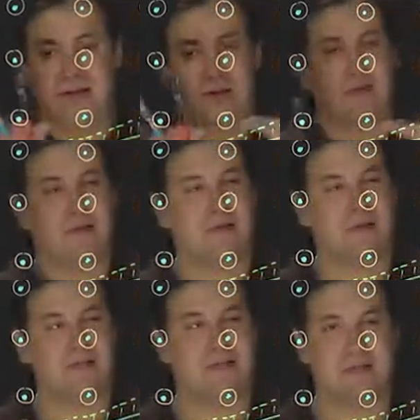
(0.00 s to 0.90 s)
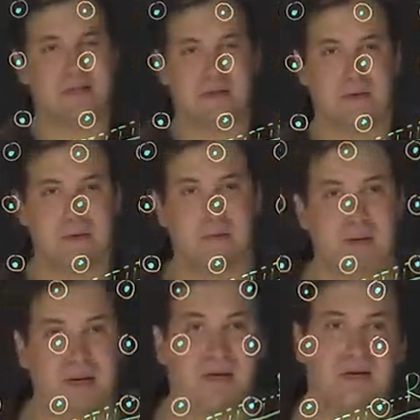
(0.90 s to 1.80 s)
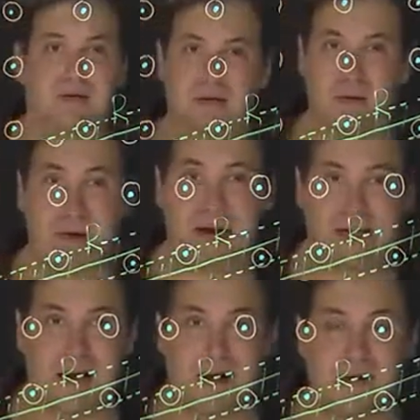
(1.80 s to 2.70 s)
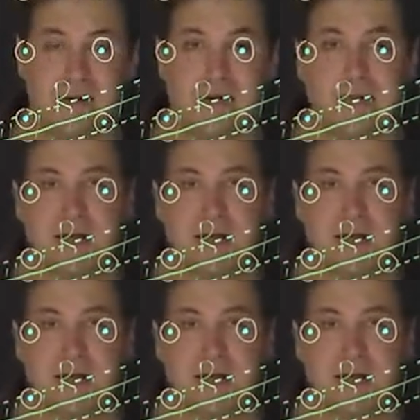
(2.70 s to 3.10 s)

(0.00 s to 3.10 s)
to this big rectangle.